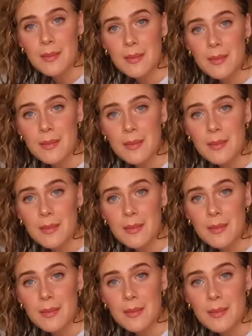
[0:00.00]

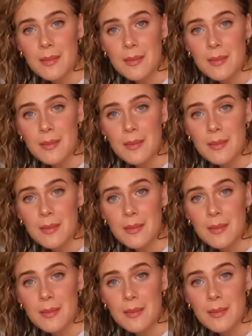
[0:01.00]

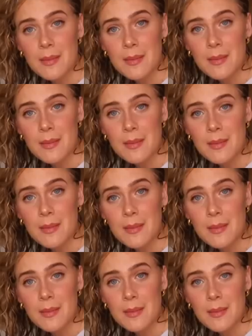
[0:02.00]

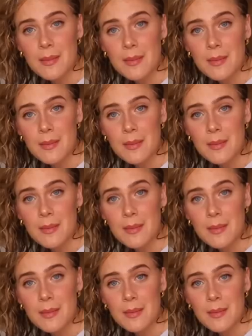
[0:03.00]

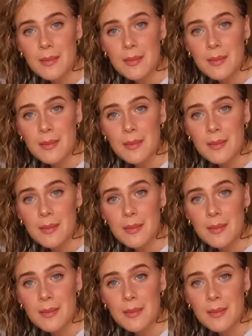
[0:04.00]
(not speaking)